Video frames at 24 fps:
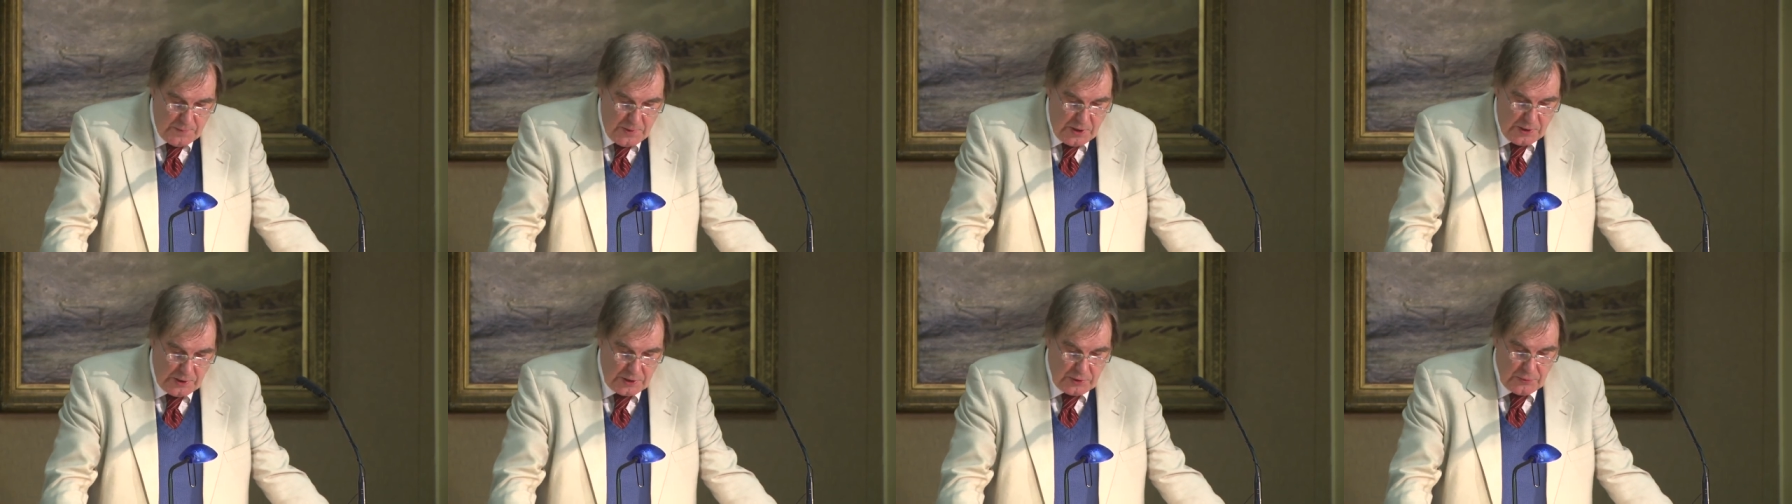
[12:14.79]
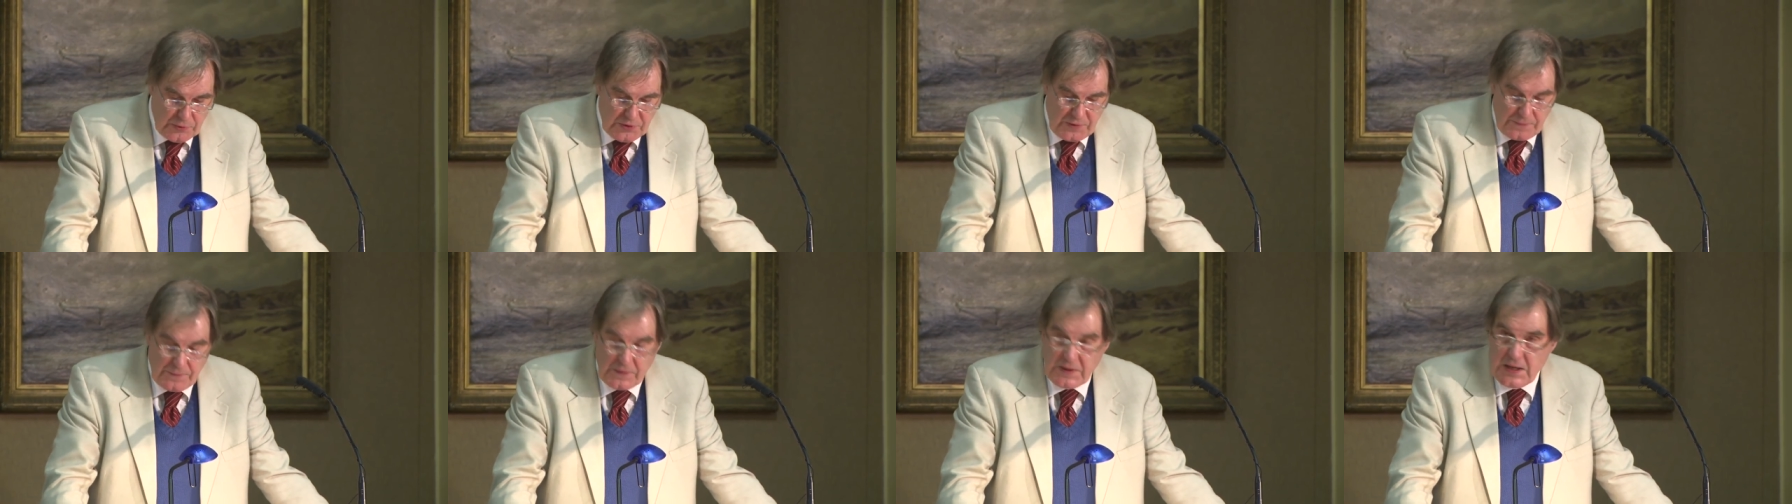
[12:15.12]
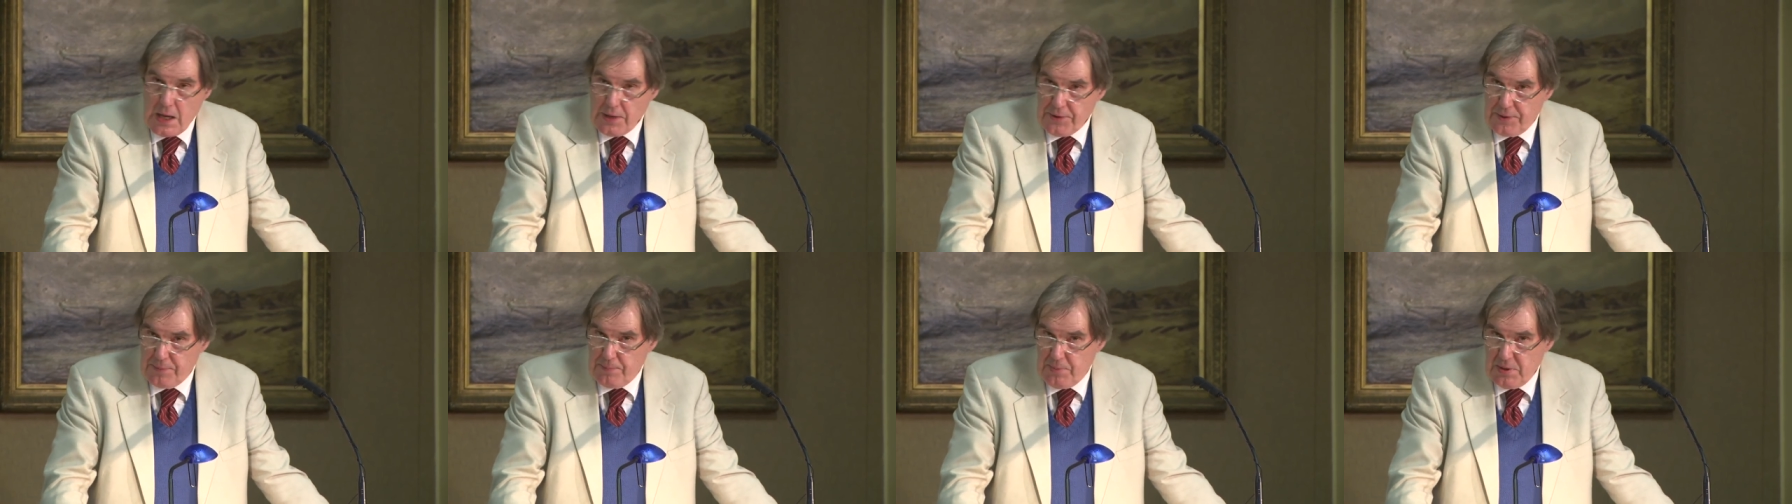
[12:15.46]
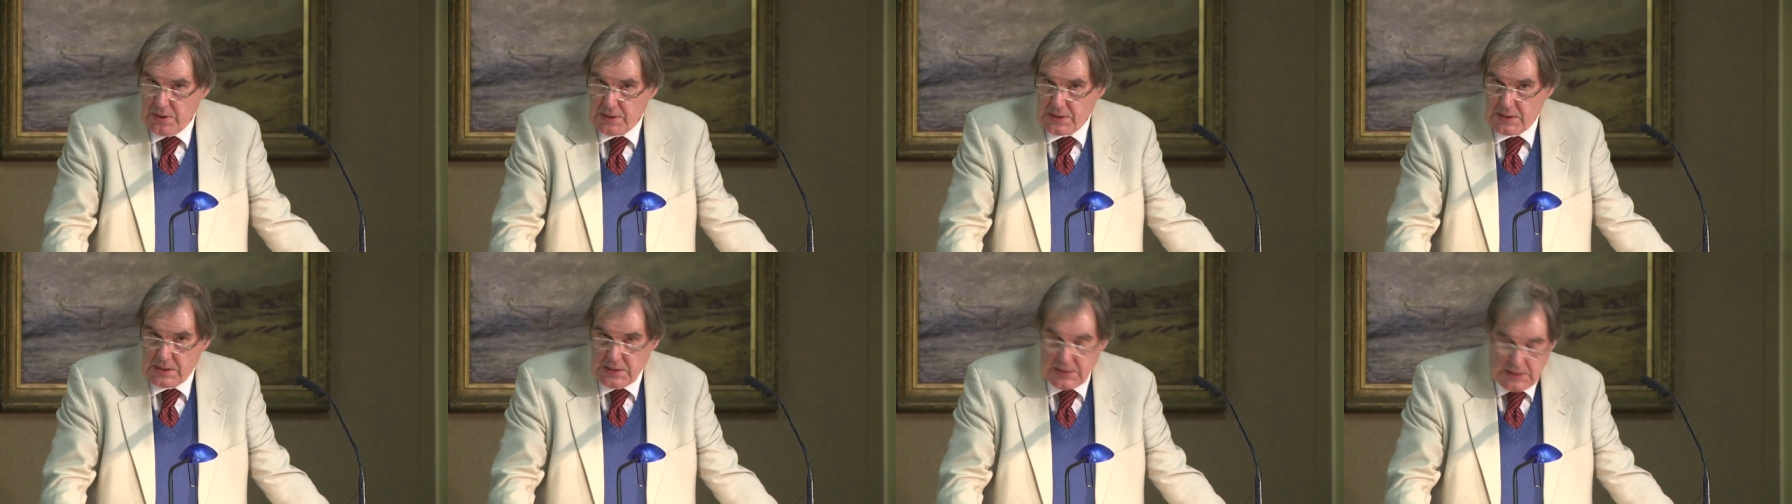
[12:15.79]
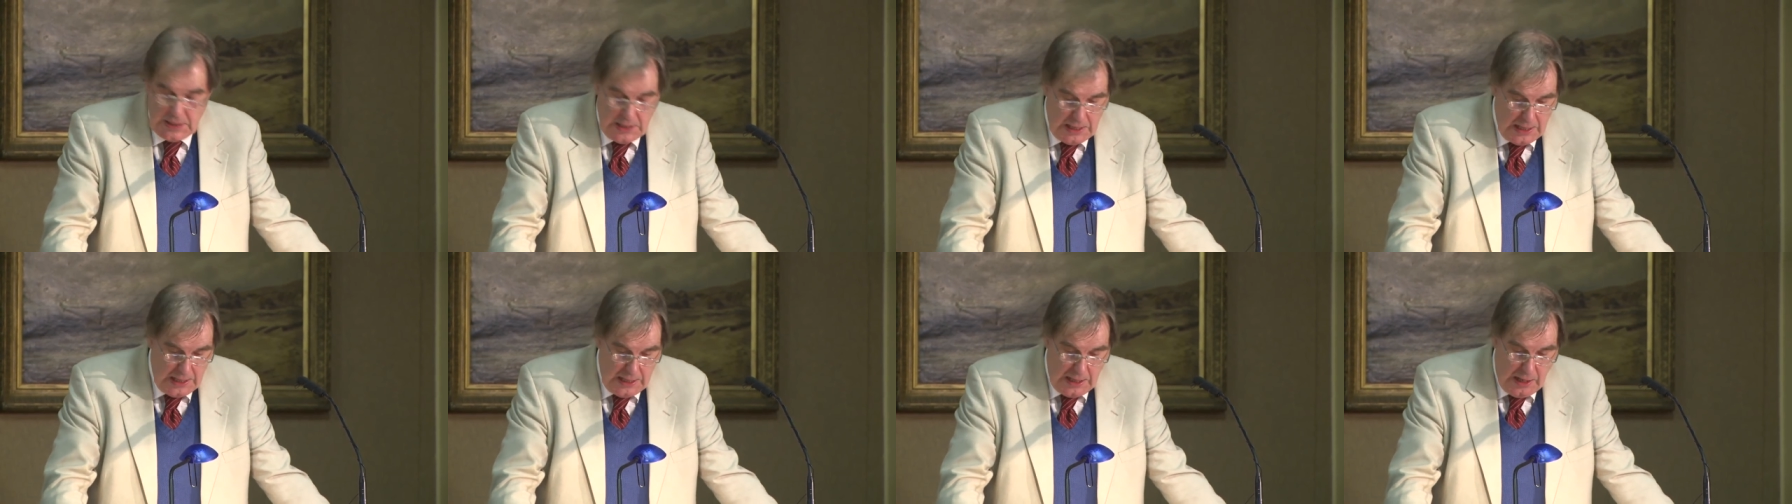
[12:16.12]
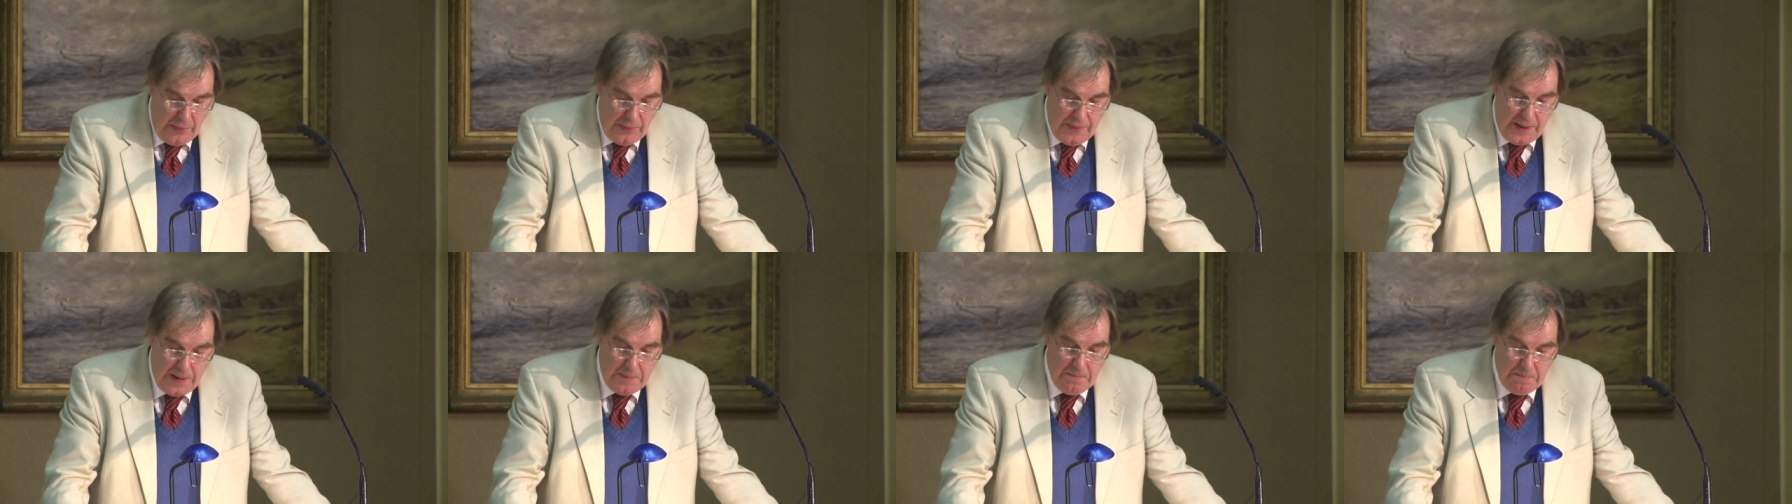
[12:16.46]
miracles of Cuthbert
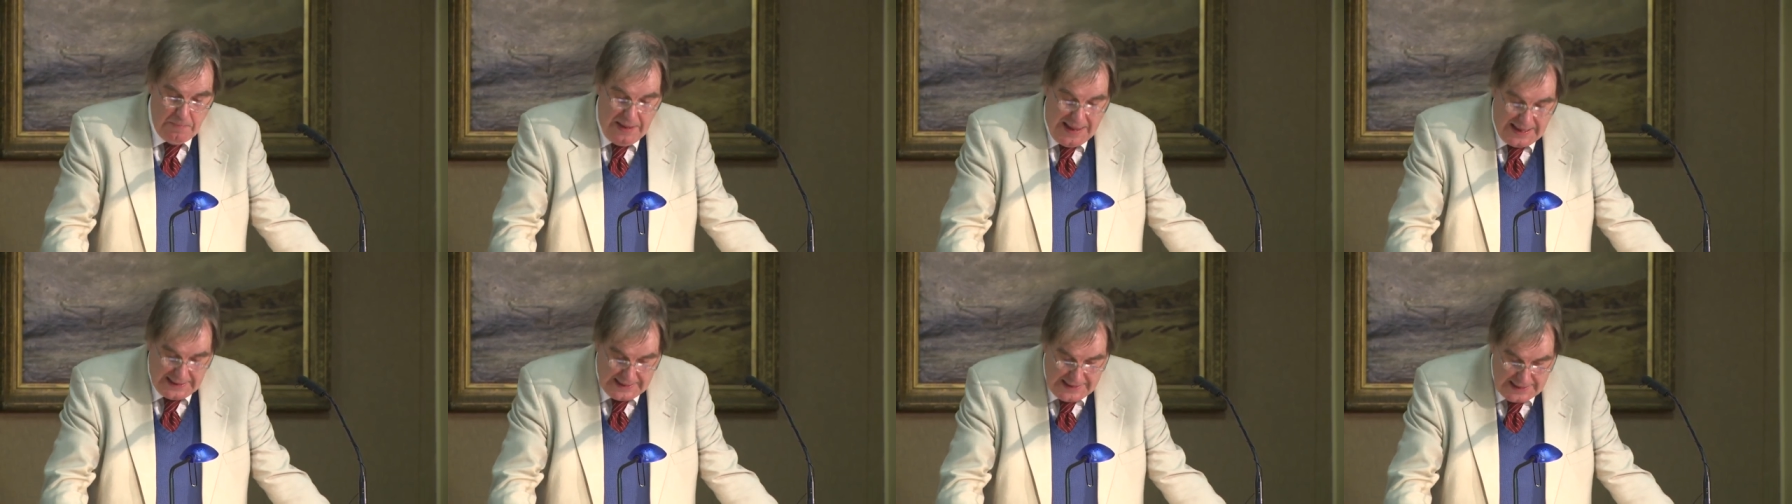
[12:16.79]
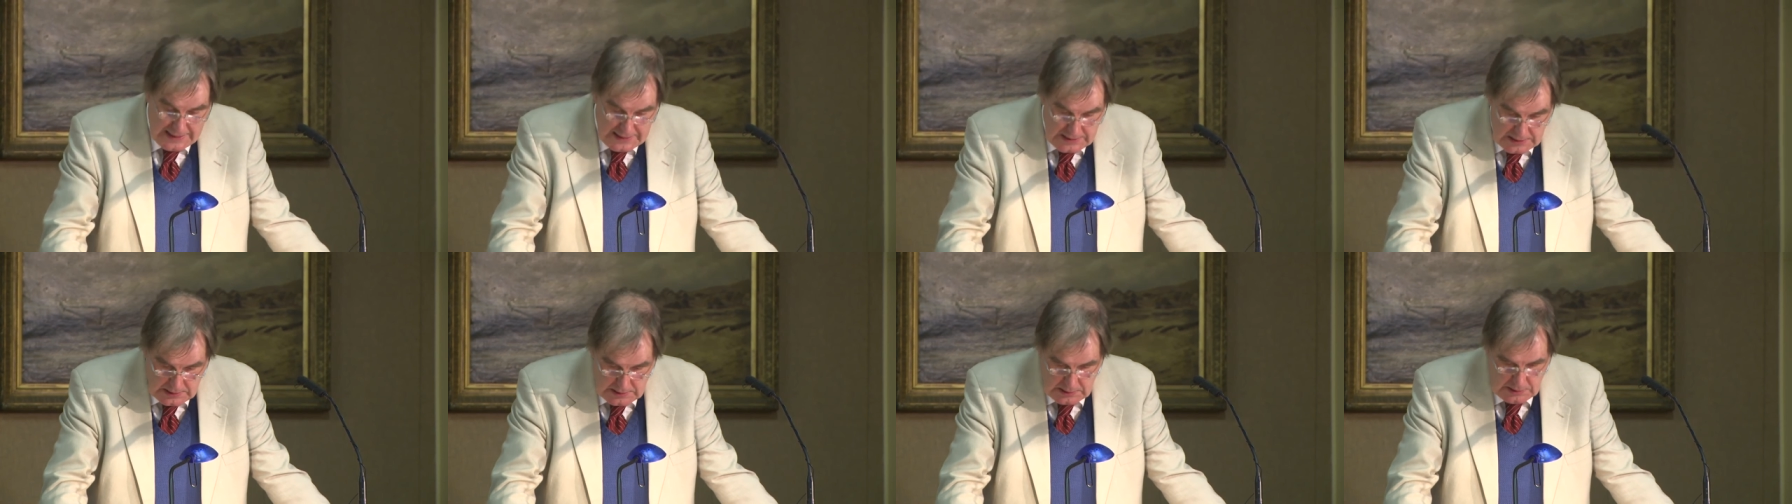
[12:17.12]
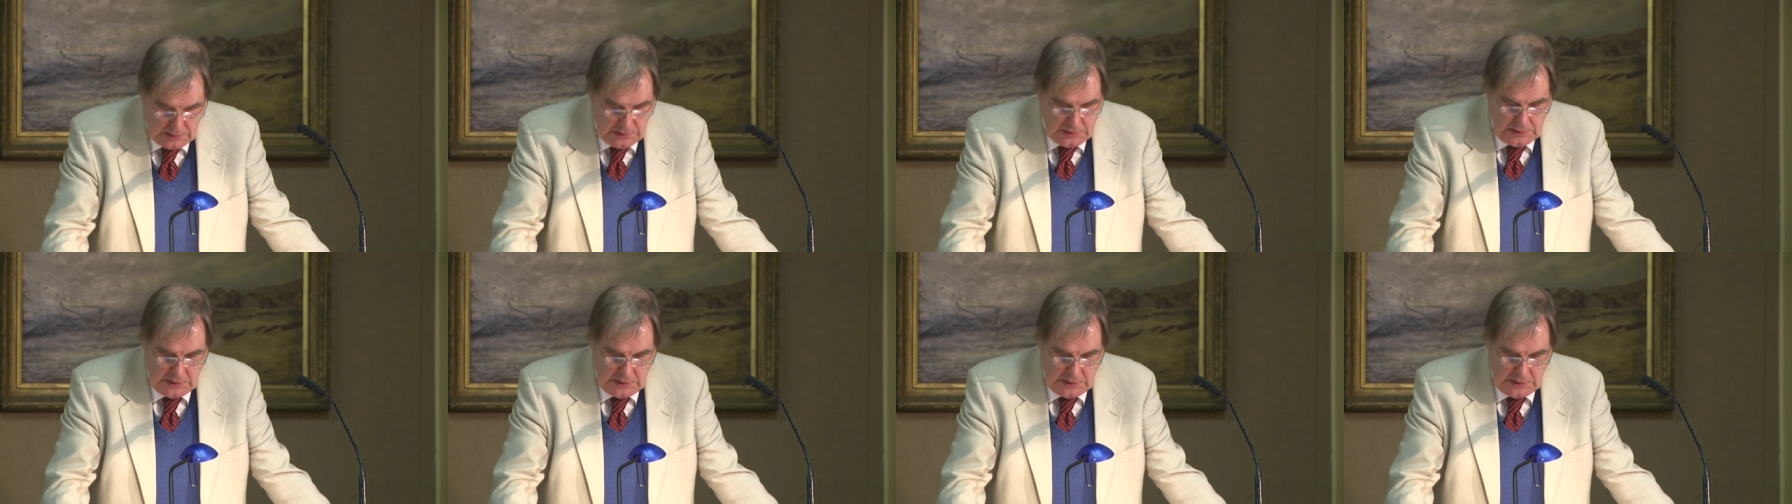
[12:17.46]
and then Becket,